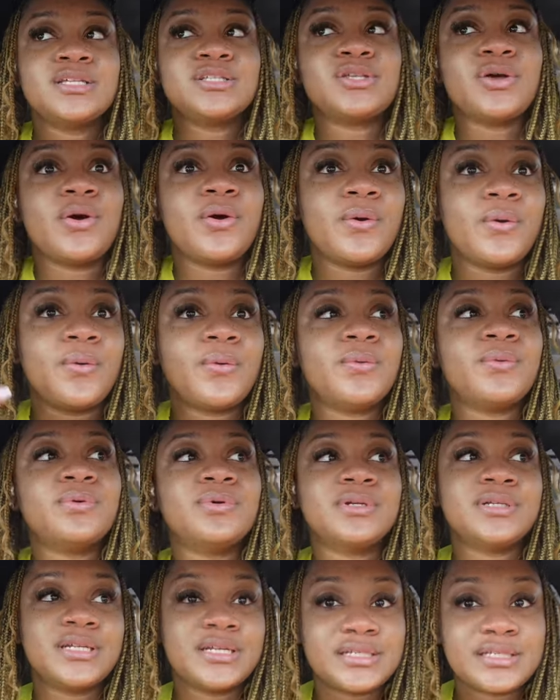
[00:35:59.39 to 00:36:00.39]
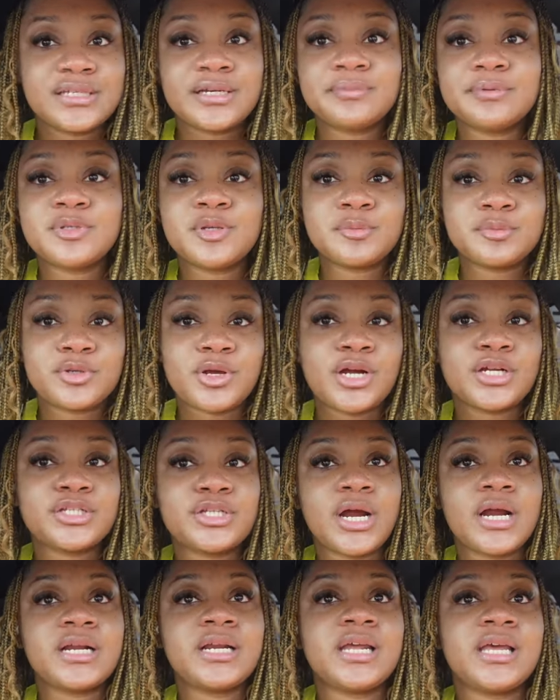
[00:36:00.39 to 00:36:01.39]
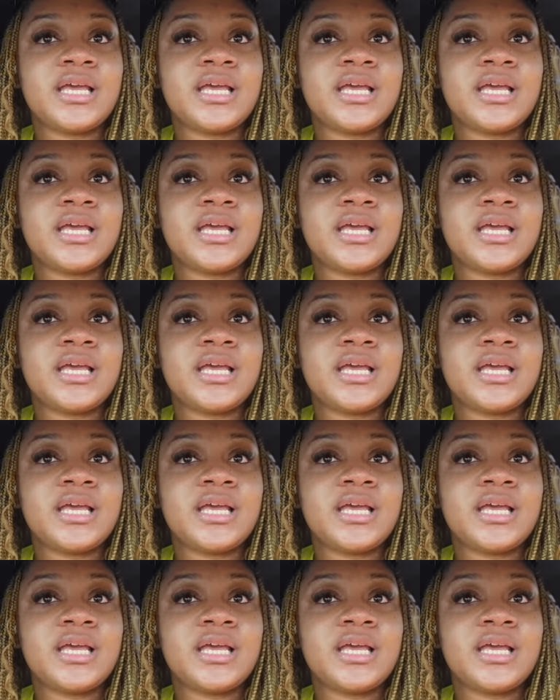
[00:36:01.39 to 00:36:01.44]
so the symptoms are starting to